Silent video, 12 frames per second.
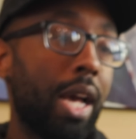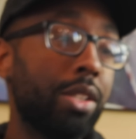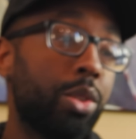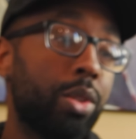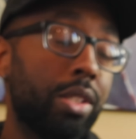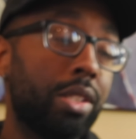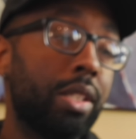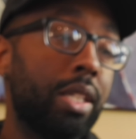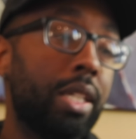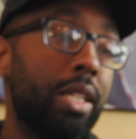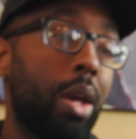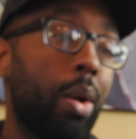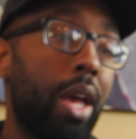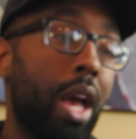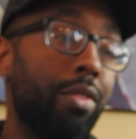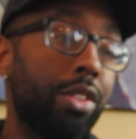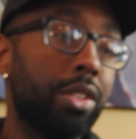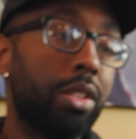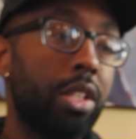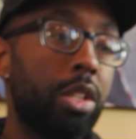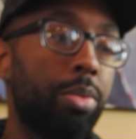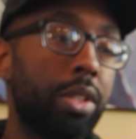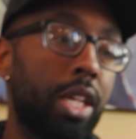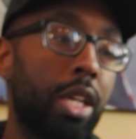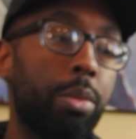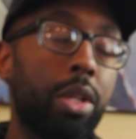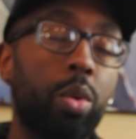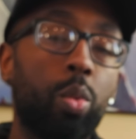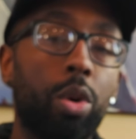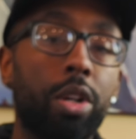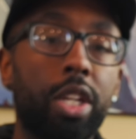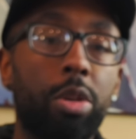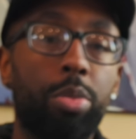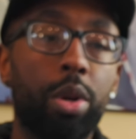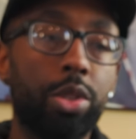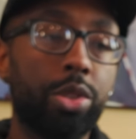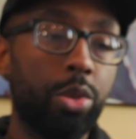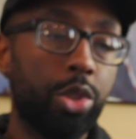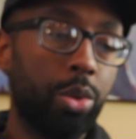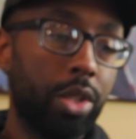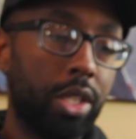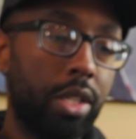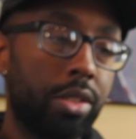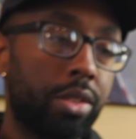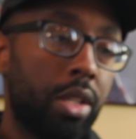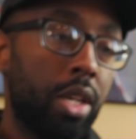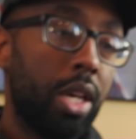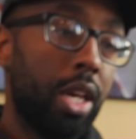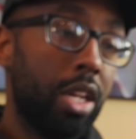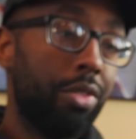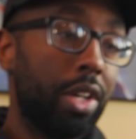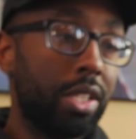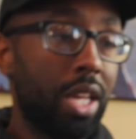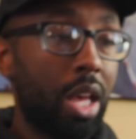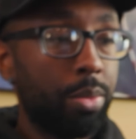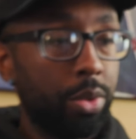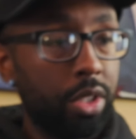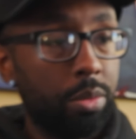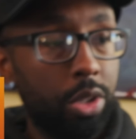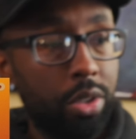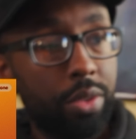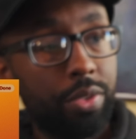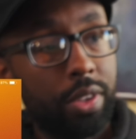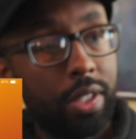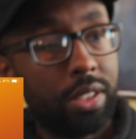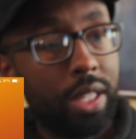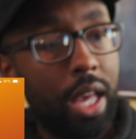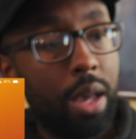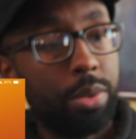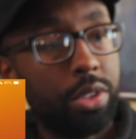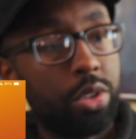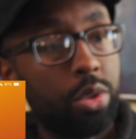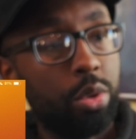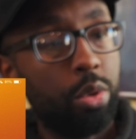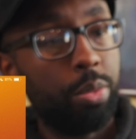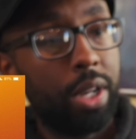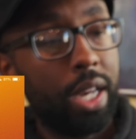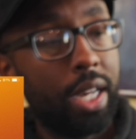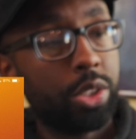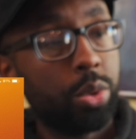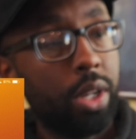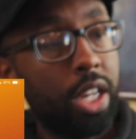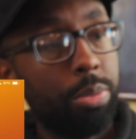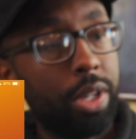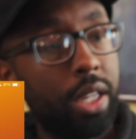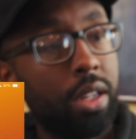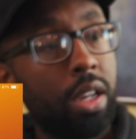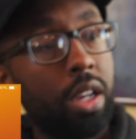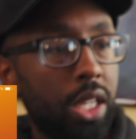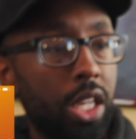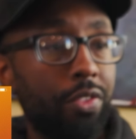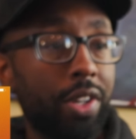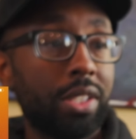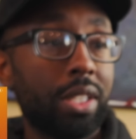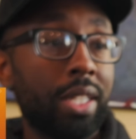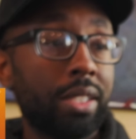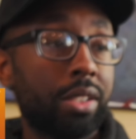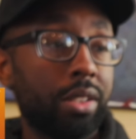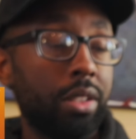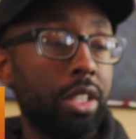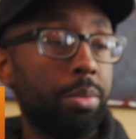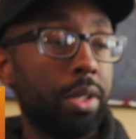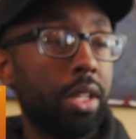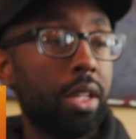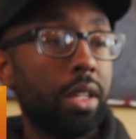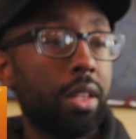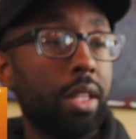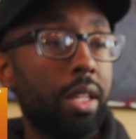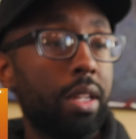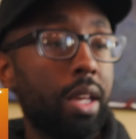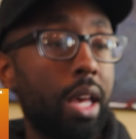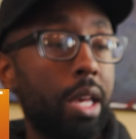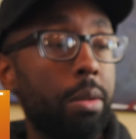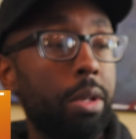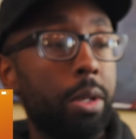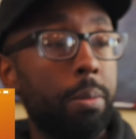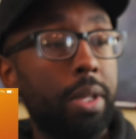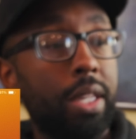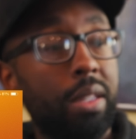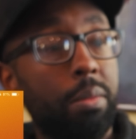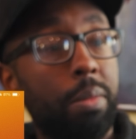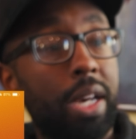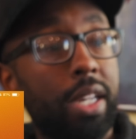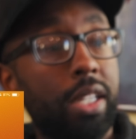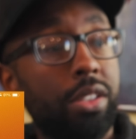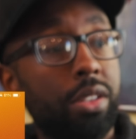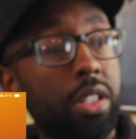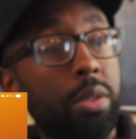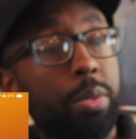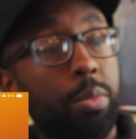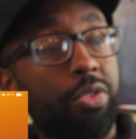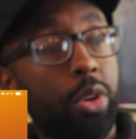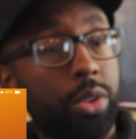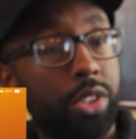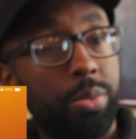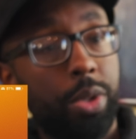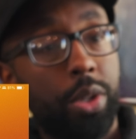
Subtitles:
As you can see, now I have a sleep, gaming, work, and personal shortcuts. And if I tap on them, there are different things that happen to my actual iPad. If I select sleep, then I am in my sleep focus